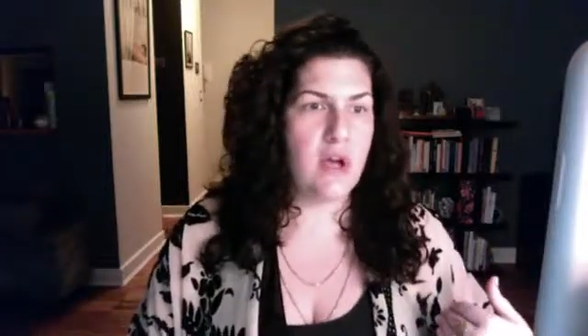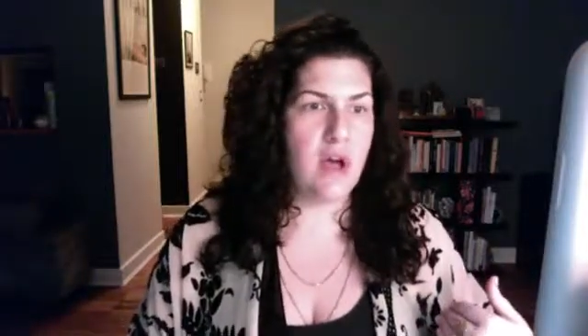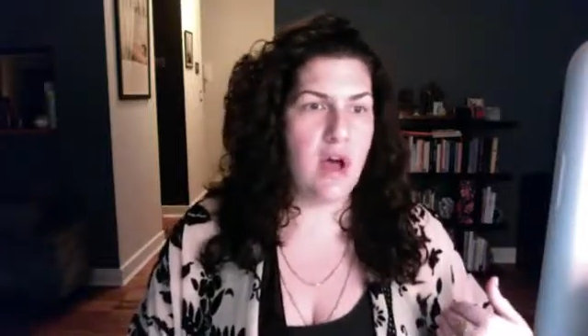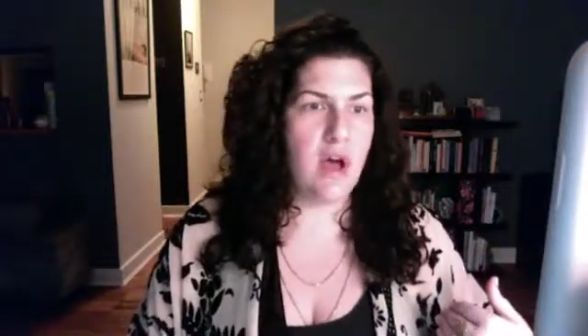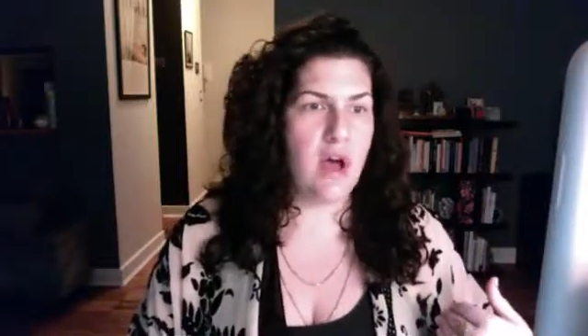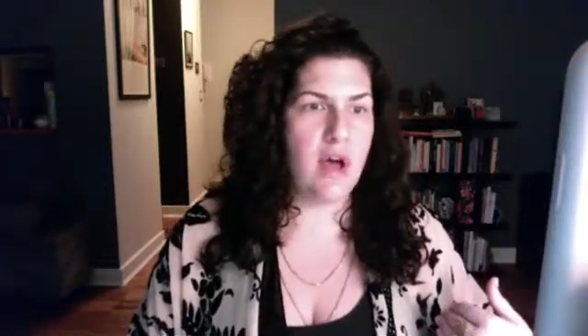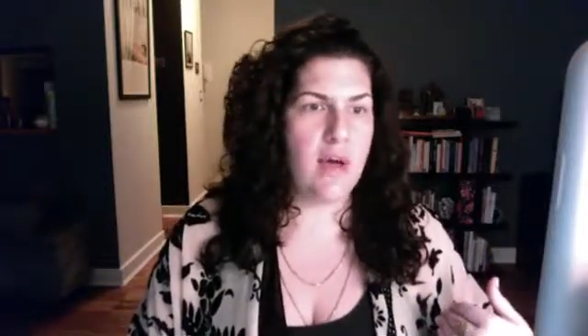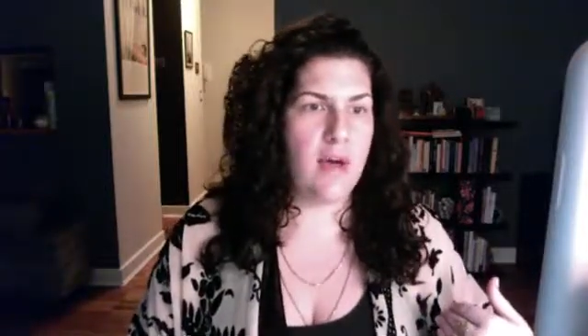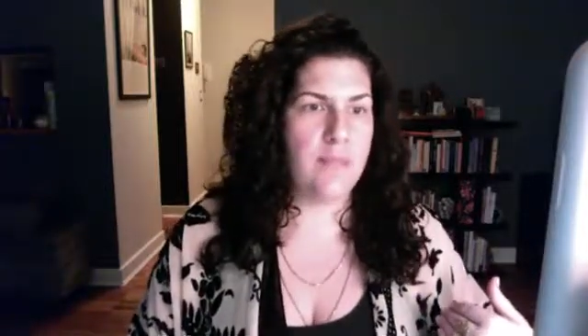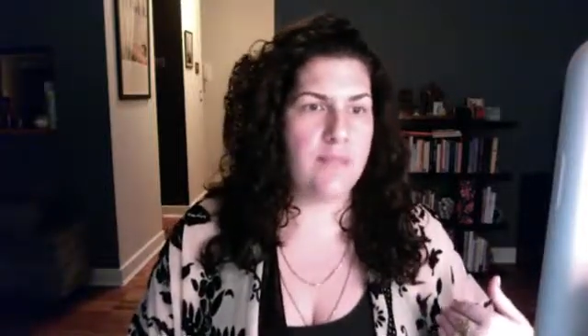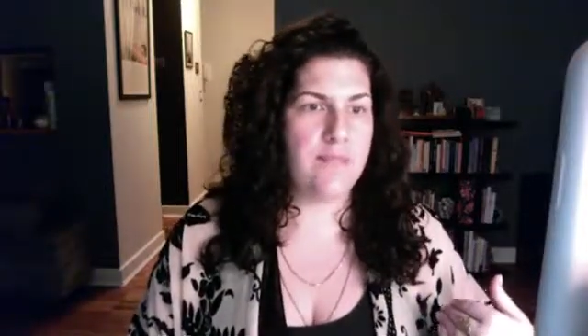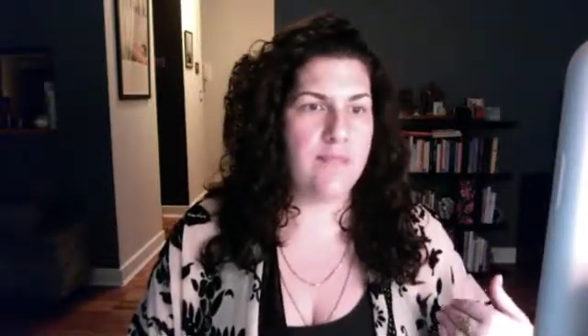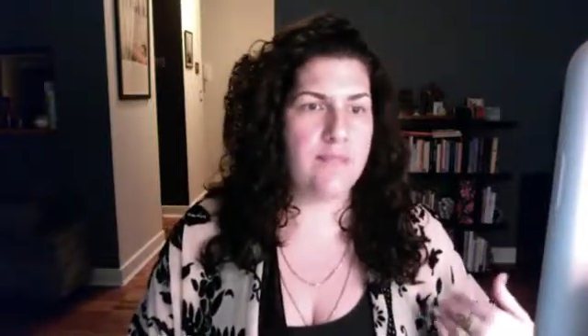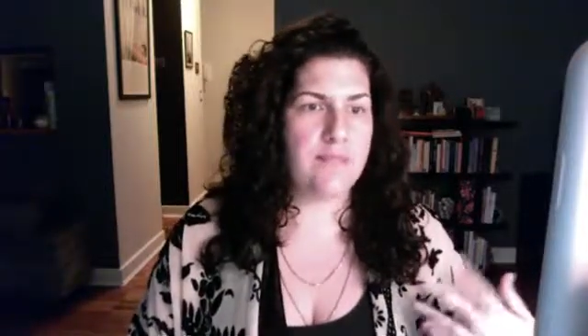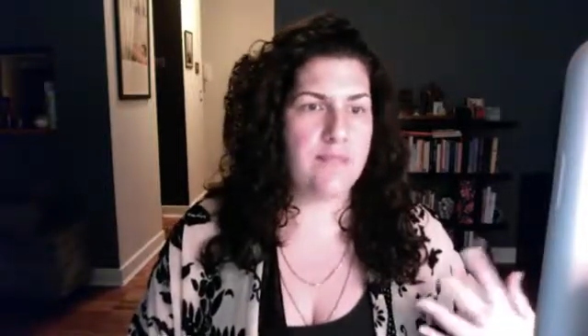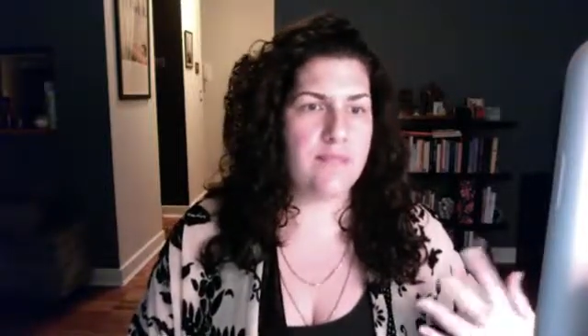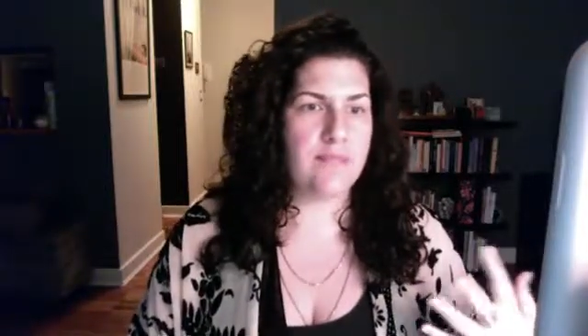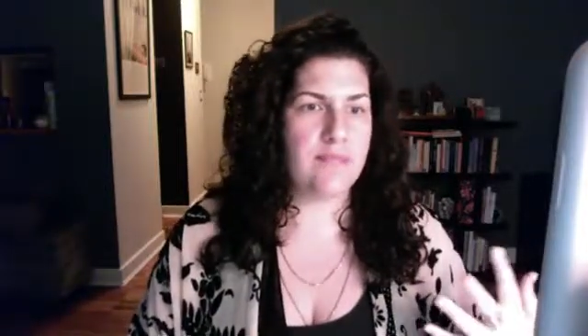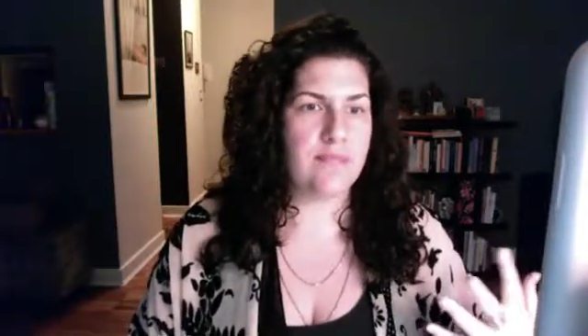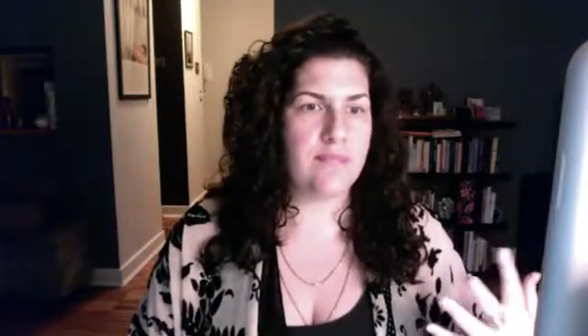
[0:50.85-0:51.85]

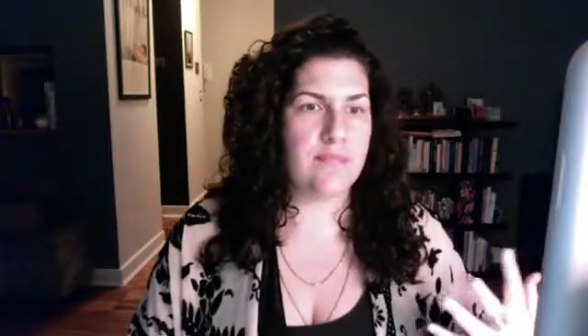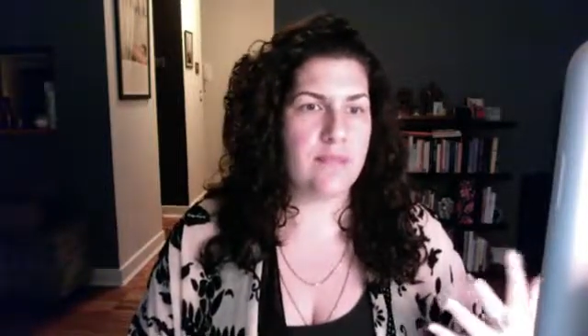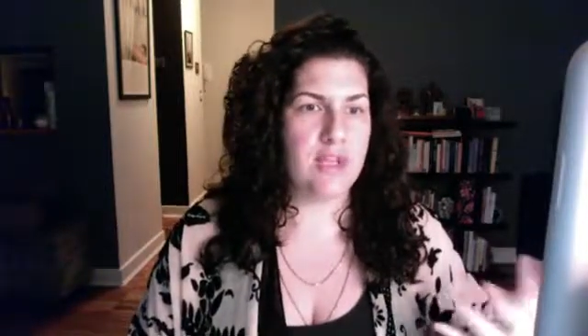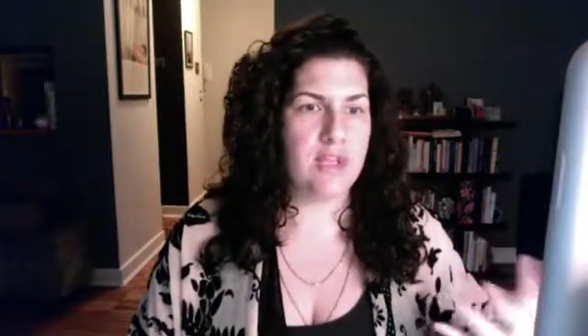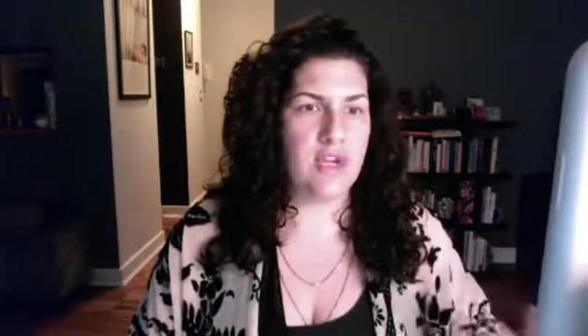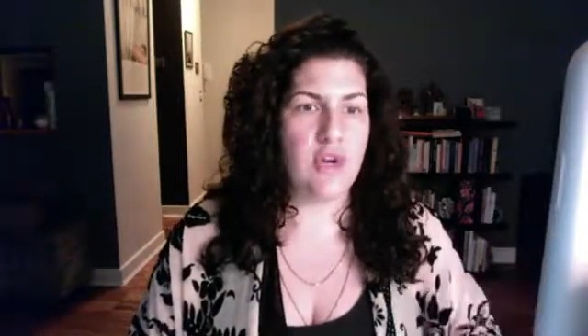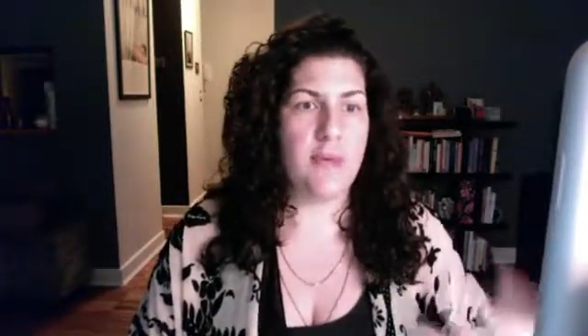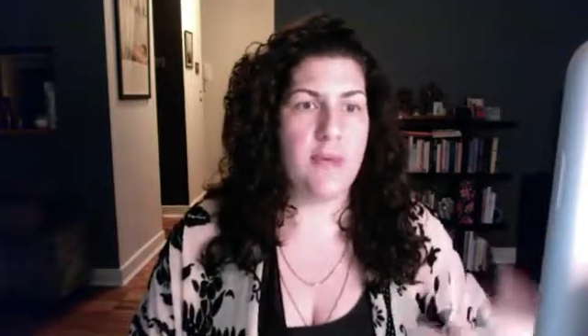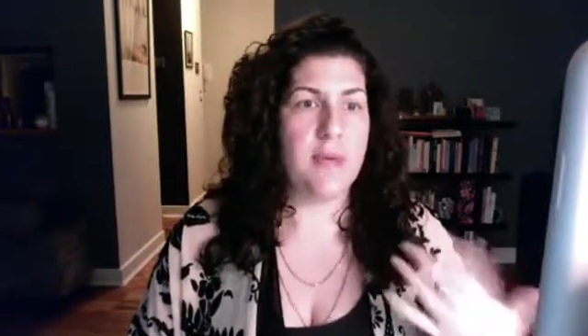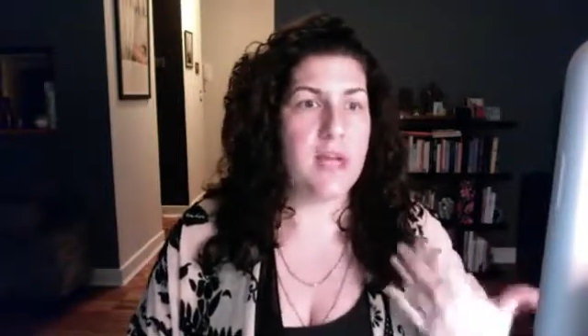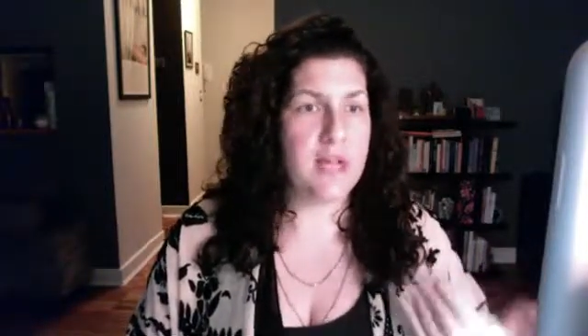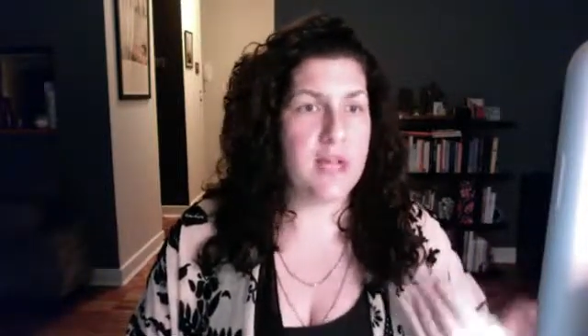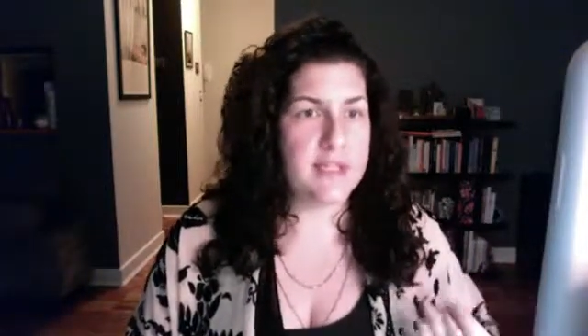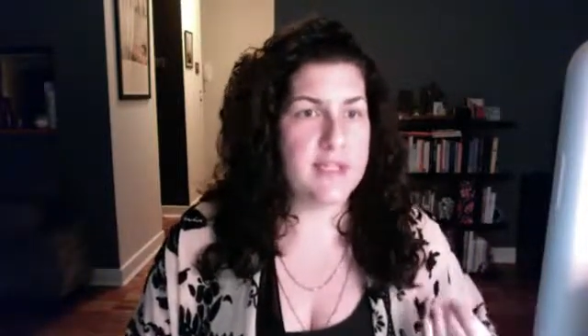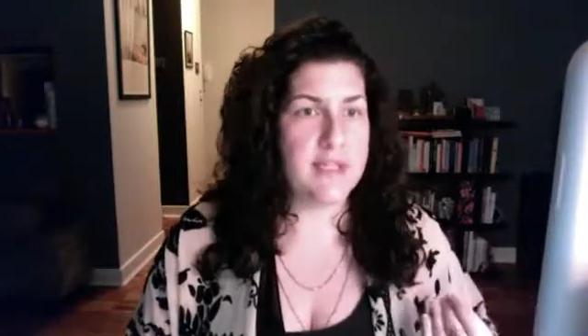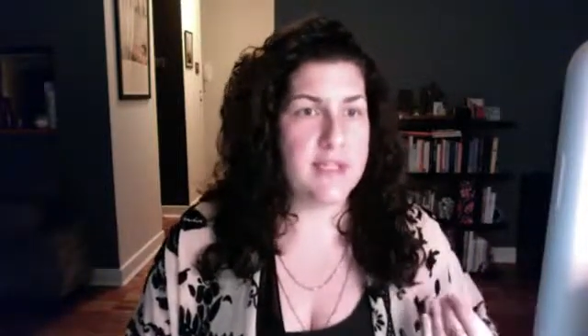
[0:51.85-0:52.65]
because